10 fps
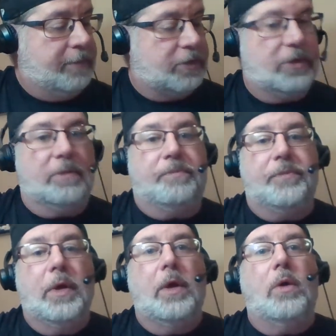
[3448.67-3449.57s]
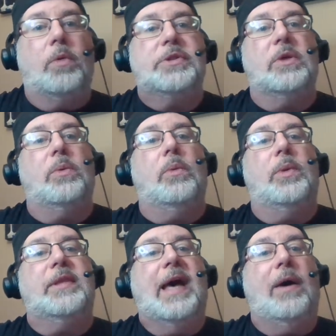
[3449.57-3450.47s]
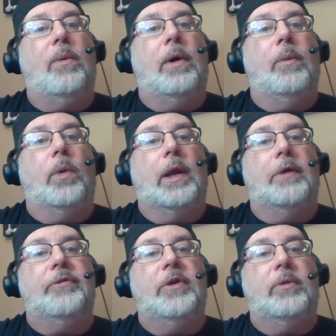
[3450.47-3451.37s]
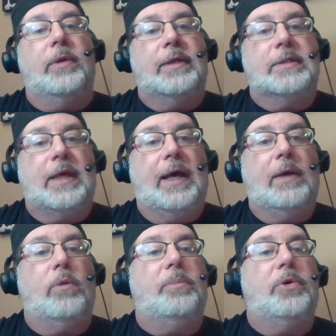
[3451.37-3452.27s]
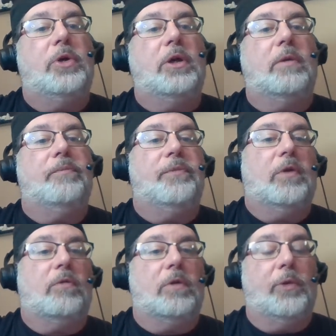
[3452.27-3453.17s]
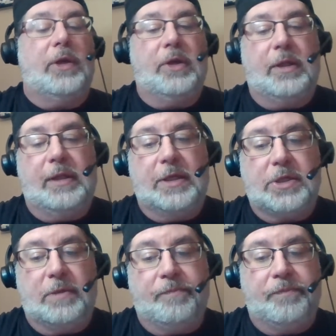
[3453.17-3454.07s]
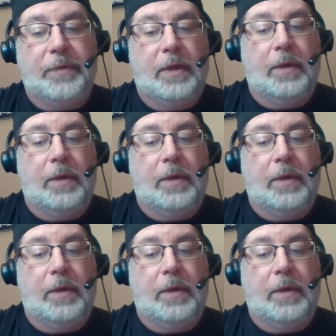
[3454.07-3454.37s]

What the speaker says: I'm just gonna. So with that one, what I'll do is I will put really good condition,